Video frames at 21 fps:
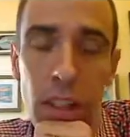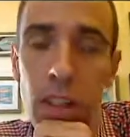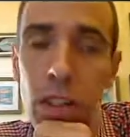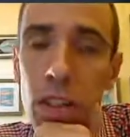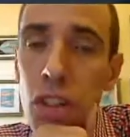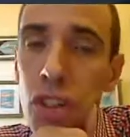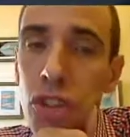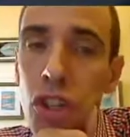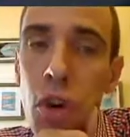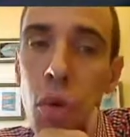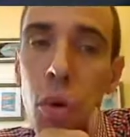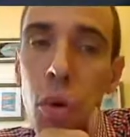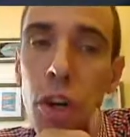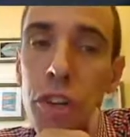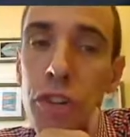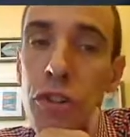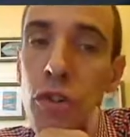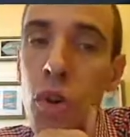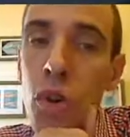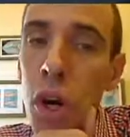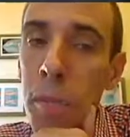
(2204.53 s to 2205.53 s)
So we're
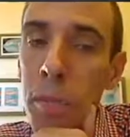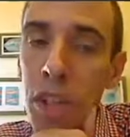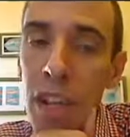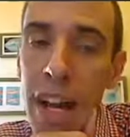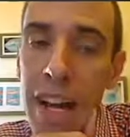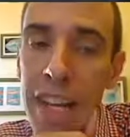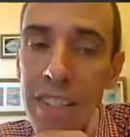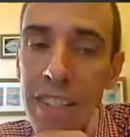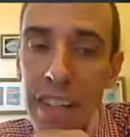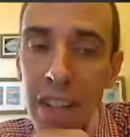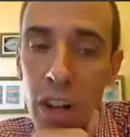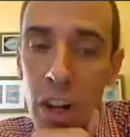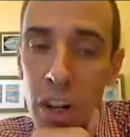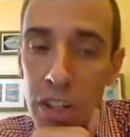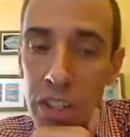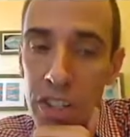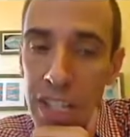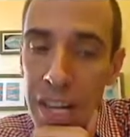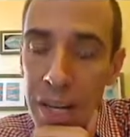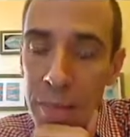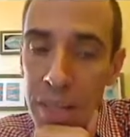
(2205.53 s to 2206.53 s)
normalizing our
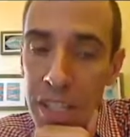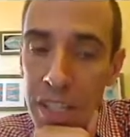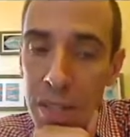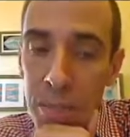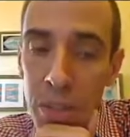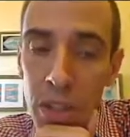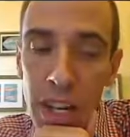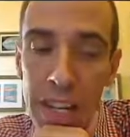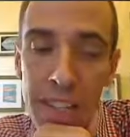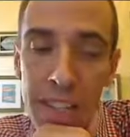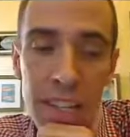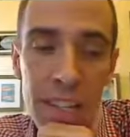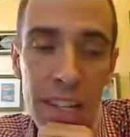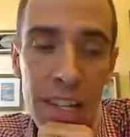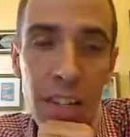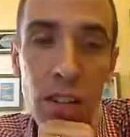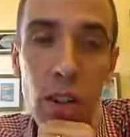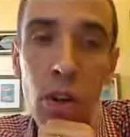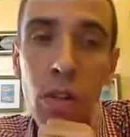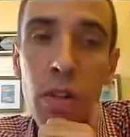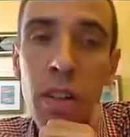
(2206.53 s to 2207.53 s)
sediment supply
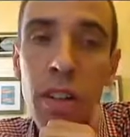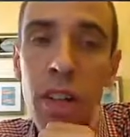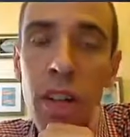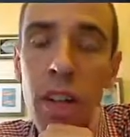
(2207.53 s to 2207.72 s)
signal